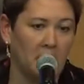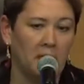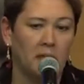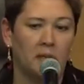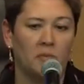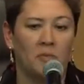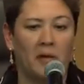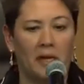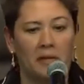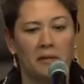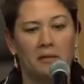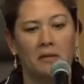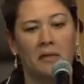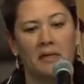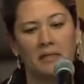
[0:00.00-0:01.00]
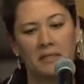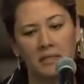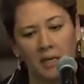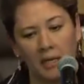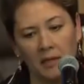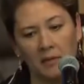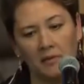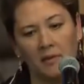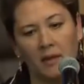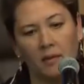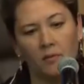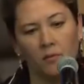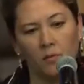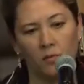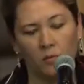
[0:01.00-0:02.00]
But I can tell you that,
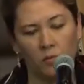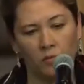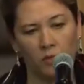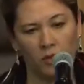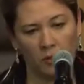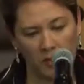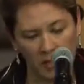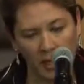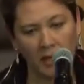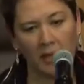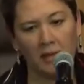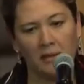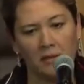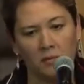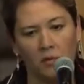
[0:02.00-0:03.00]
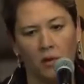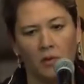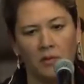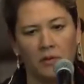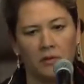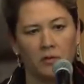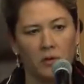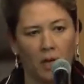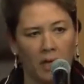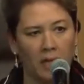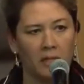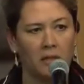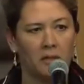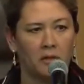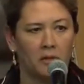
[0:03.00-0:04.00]
to be candid, what we're trying
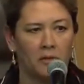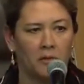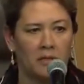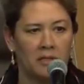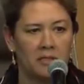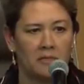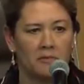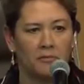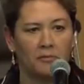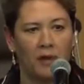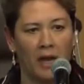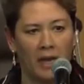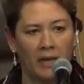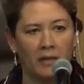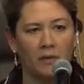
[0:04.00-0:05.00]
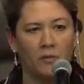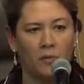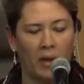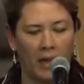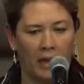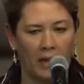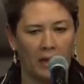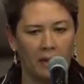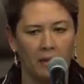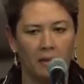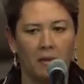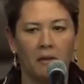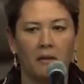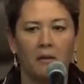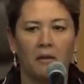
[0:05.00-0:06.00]
to do is to find a way
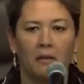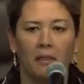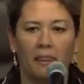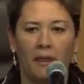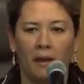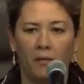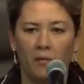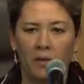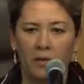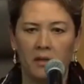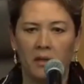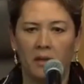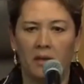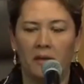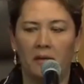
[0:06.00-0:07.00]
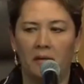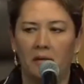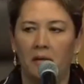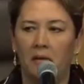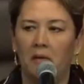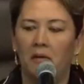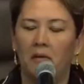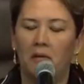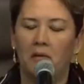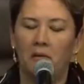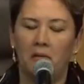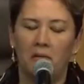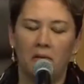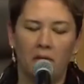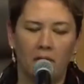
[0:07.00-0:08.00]
that we can
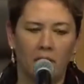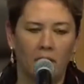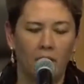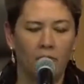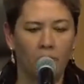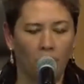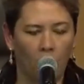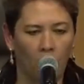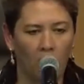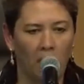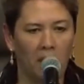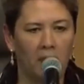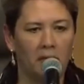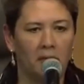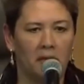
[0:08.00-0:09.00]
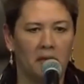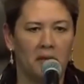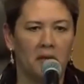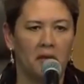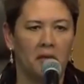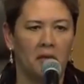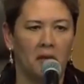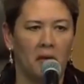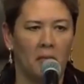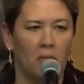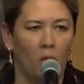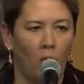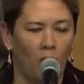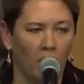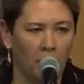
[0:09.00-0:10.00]
avoid the
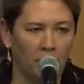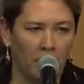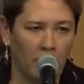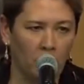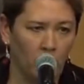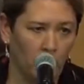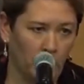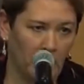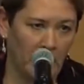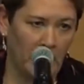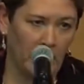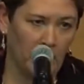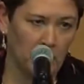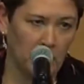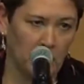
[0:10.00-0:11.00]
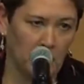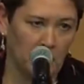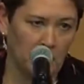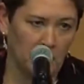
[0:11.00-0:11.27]
more federal preemption,